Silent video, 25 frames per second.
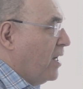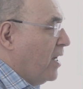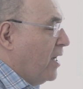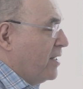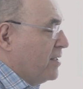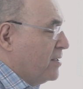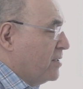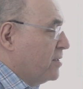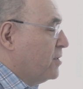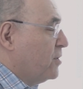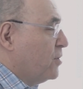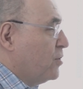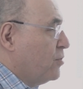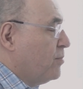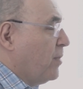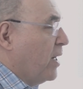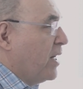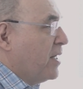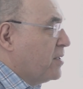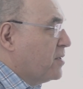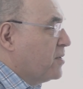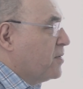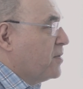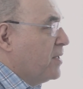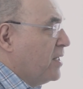And you
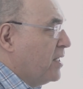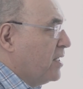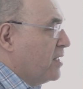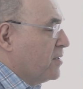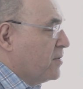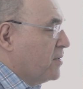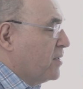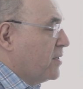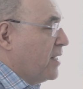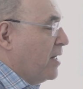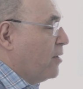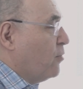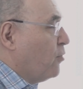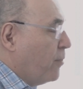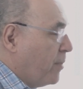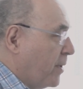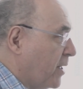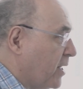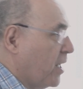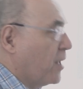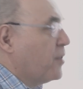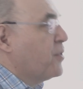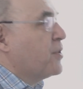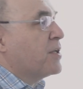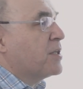might think that there will be
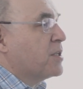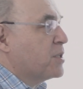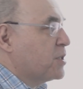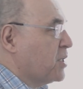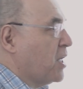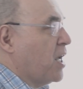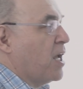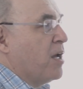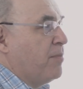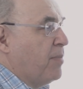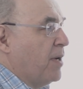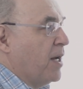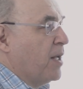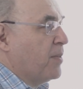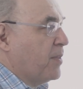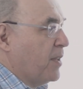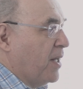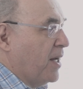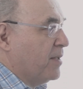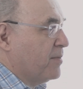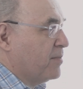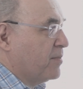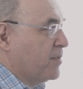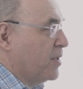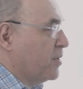nothing to say about
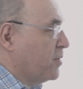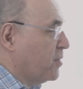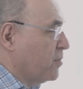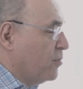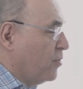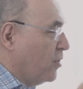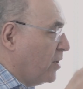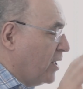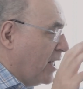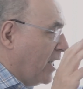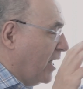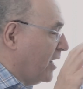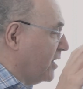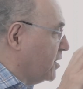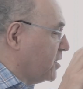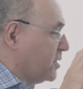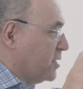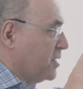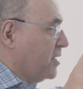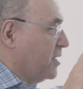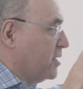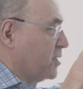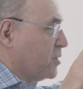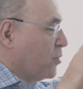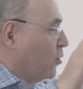that, that the Ruliad
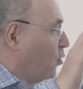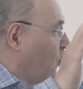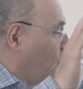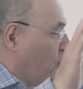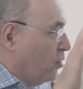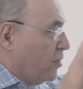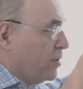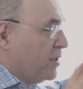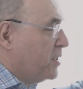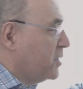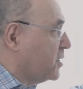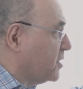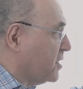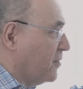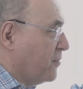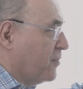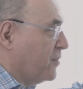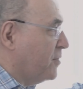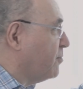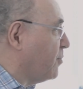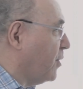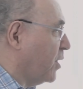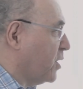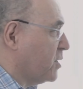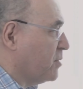is, is all these
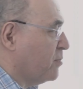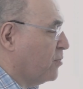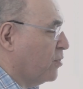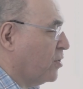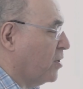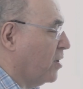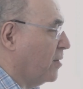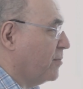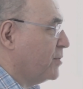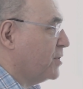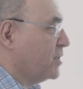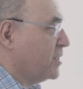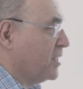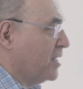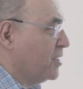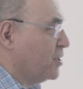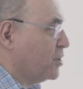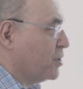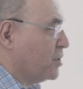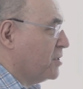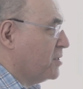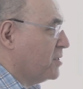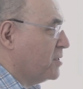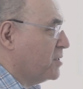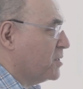different possible
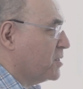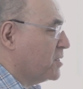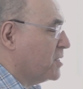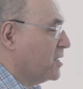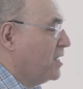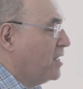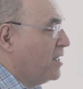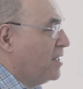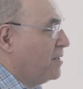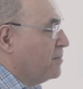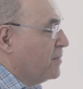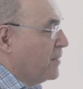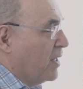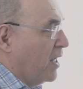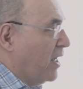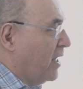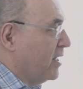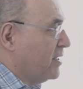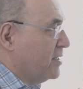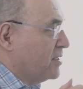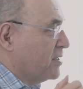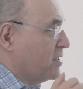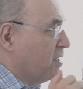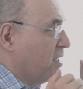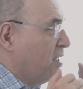computations,
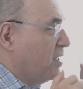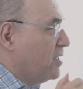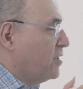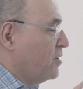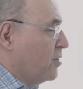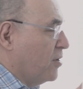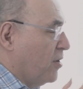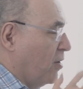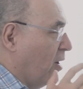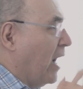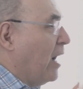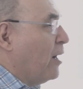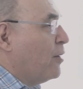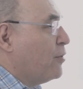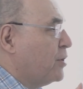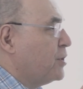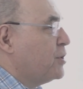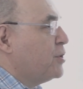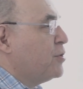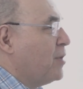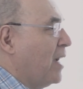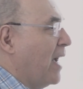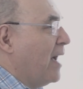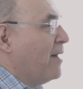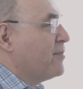and, you know, how
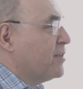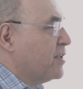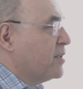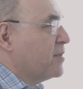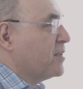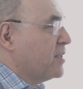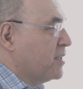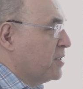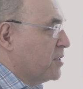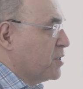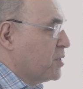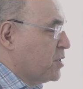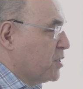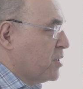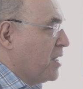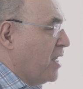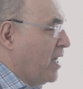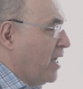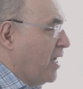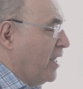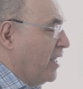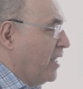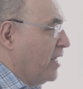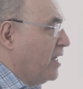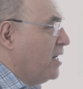could you have anything to
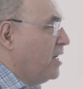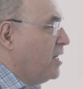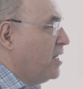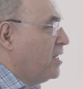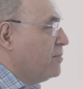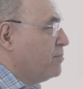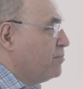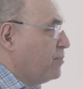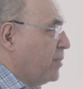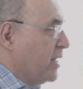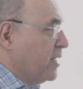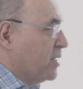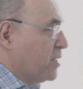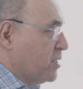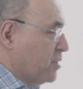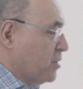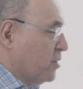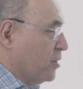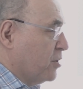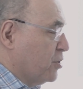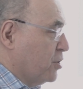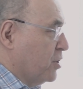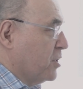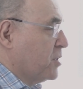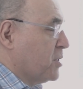say based
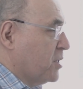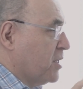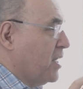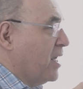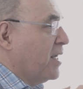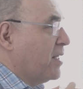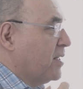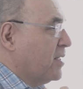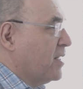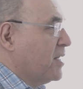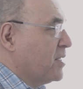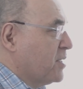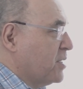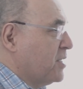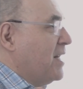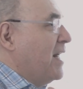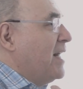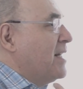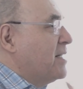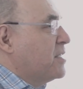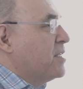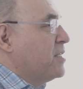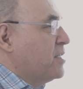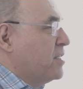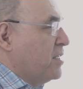on just saying there's an
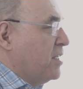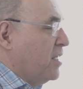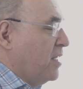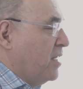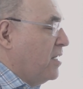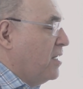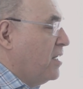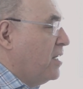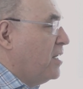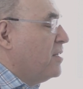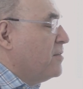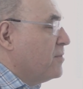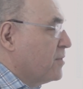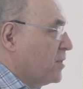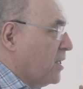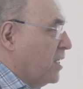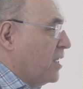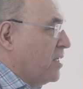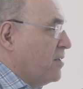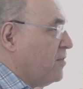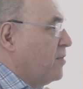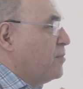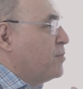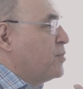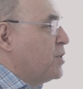entity
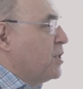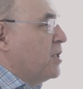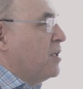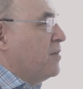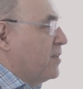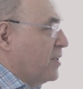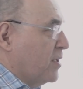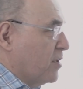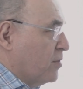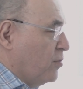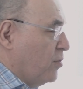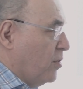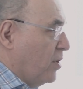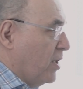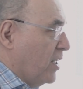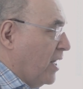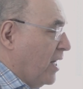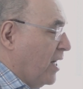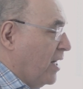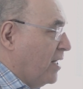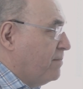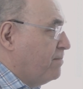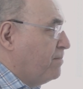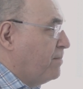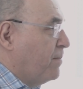kind of observing the
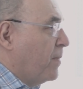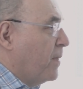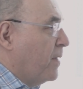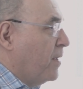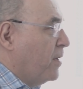Ruliad?